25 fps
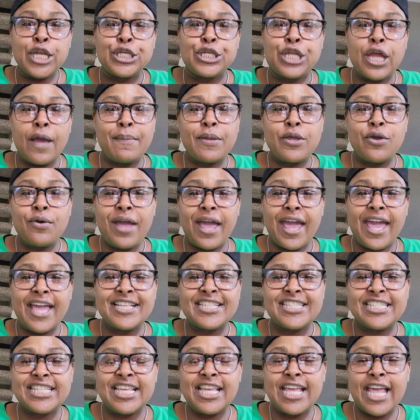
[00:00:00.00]

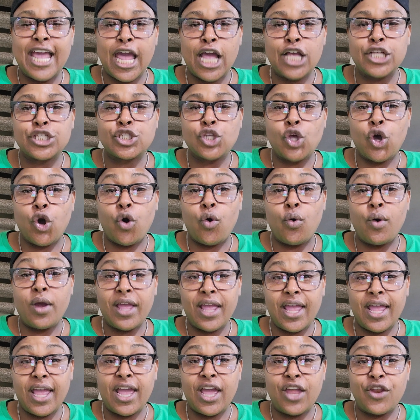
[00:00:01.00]

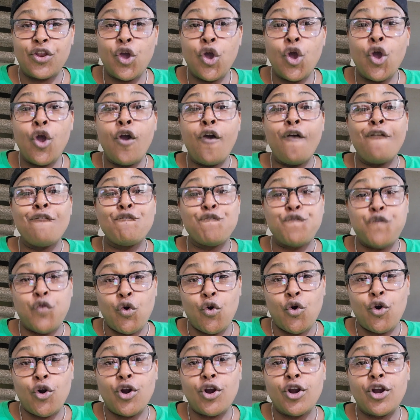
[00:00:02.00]
W-A-T-S-O-N
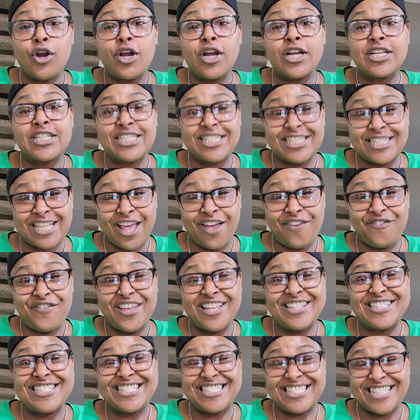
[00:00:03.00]

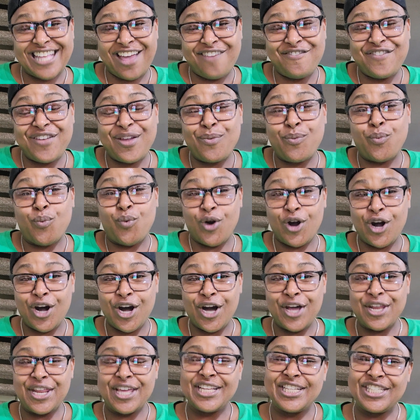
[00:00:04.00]

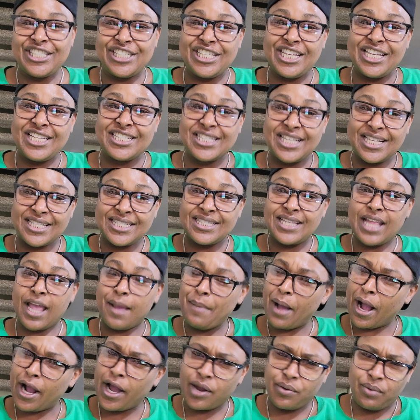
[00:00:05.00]
4771 in Jesus
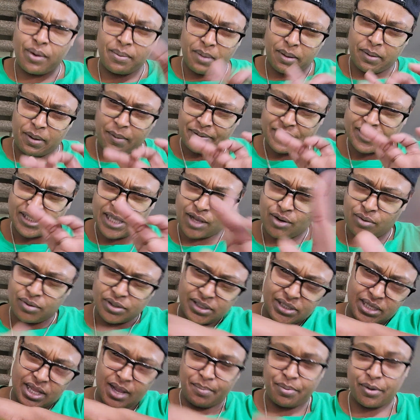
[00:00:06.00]
name. I got to remember to say
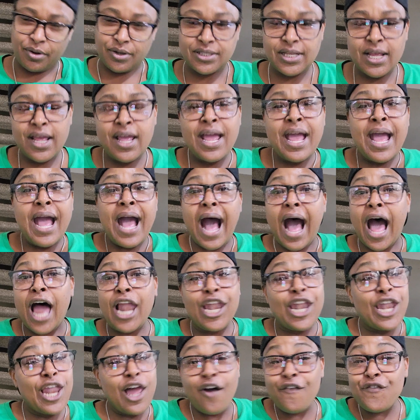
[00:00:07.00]
those numbers. I
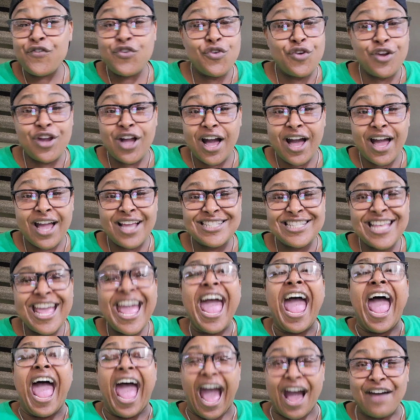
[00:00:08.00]
love you guys.
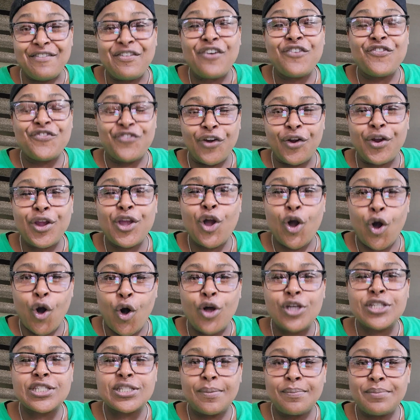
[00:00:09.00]
Have a very
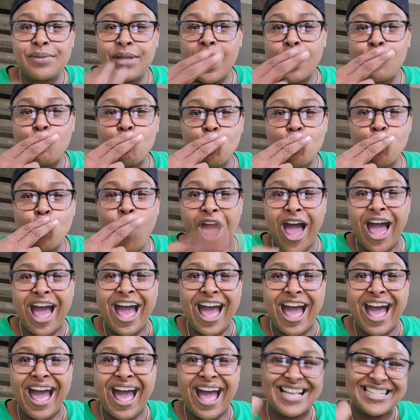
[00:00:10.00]
awesome day.
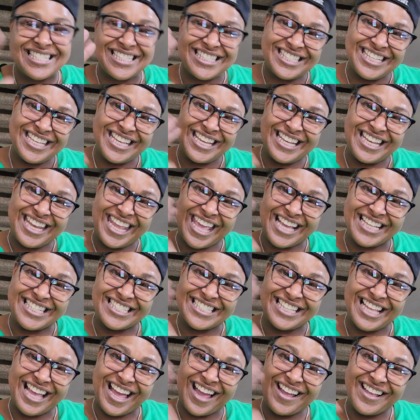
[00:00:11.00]
Mwah. See you
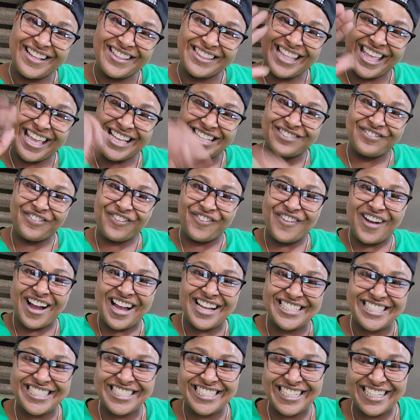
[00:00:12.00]
next time. Thanks for
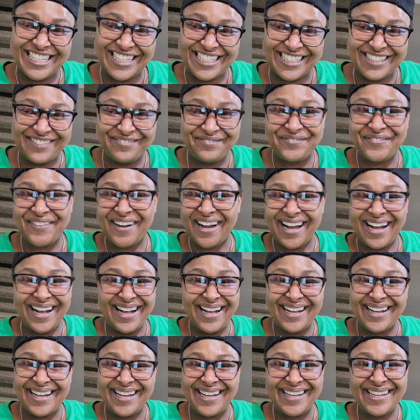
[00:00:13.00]
watching.
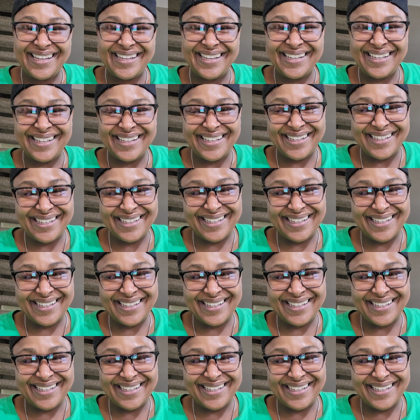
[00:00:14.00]
Bye.